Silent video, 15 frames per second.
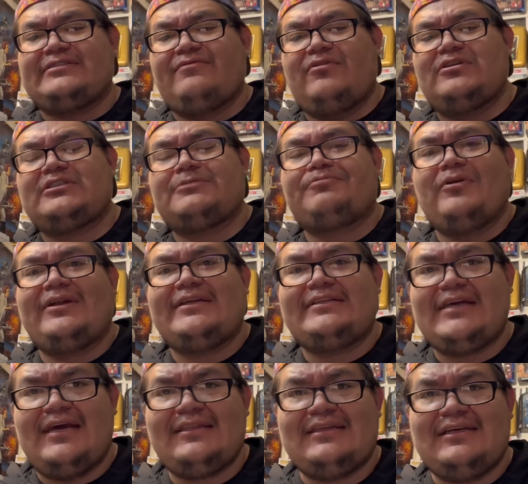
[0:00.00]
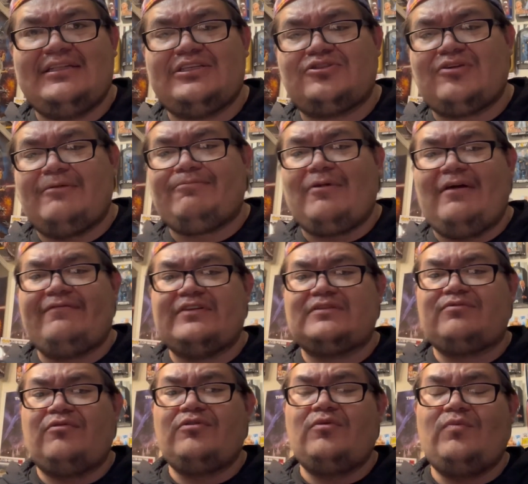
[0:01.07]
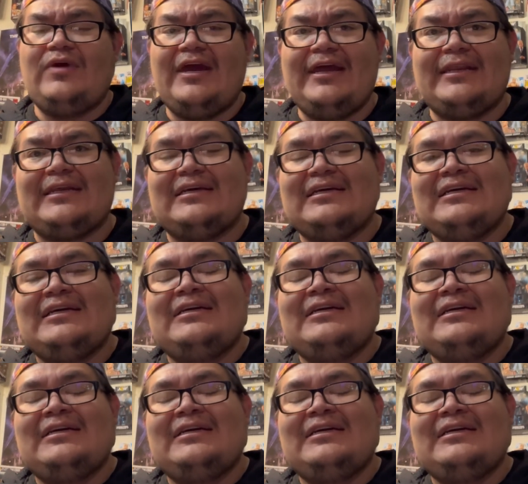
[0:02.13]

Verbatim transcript: versus Pretty Deadly. The Street Profits for the win.